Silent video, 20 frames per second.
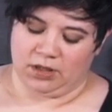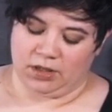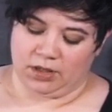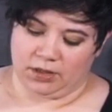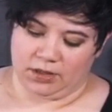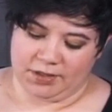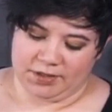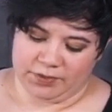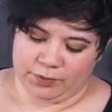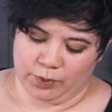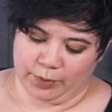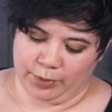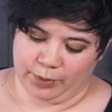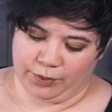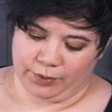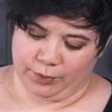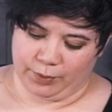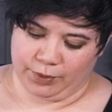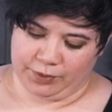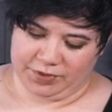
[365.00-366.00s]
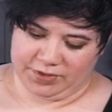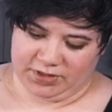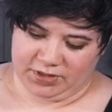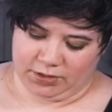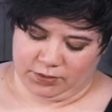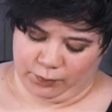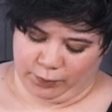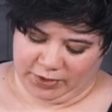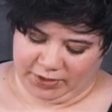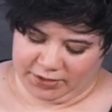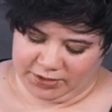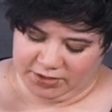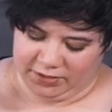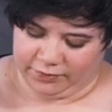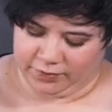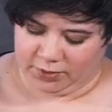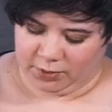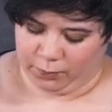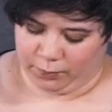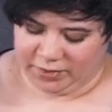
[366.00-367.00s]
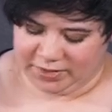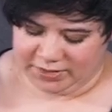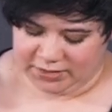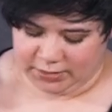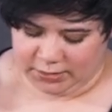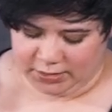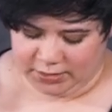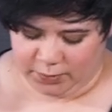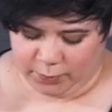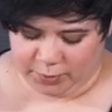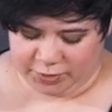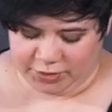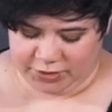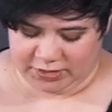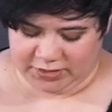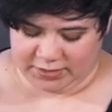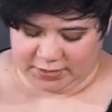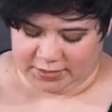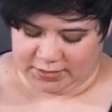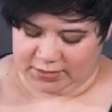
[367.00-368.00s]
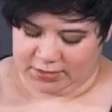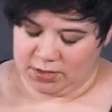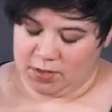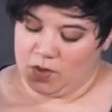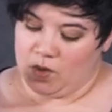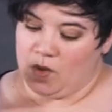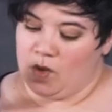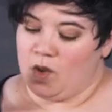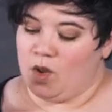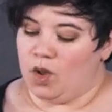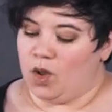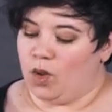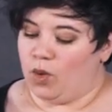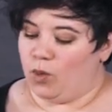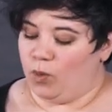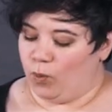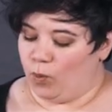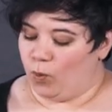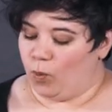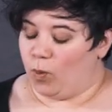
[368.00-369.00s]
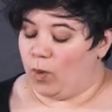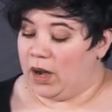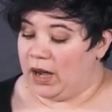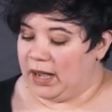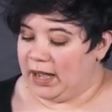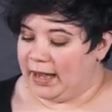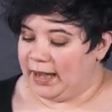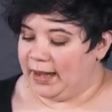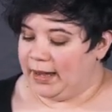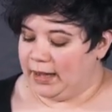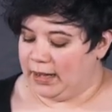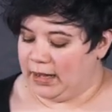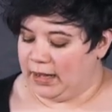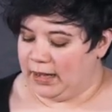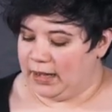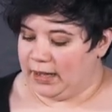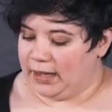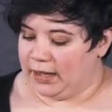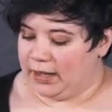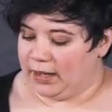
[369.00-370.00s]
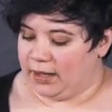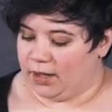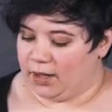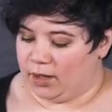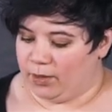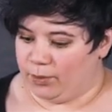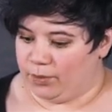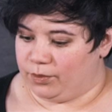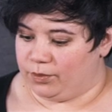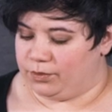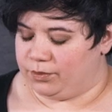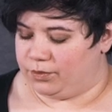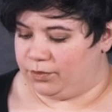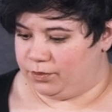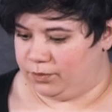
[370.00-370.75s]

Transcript: Now these were both roasted relatively recently, which is why I am